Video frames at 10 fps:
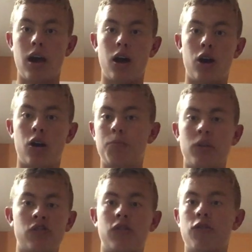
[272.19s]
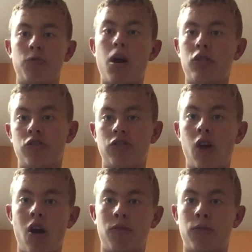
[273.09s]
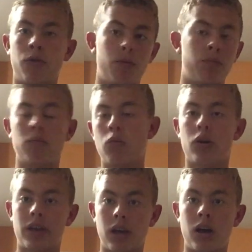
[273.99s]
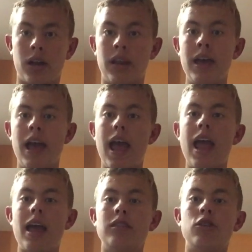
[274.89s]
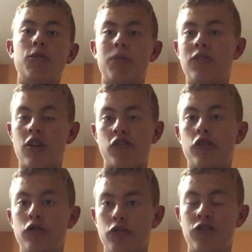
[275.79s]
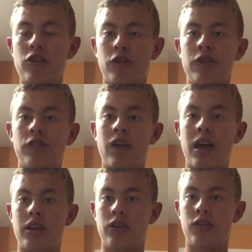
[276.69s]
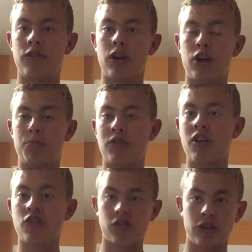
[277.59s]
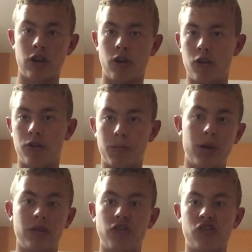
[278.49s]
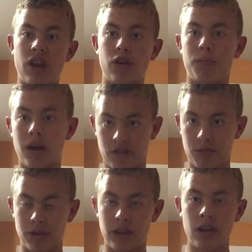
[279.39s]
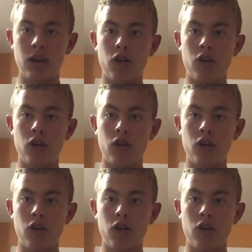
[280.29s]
a bunch of smaller stuff I'm working on, and the potential new series that is potentially going to be on this channel, possibly.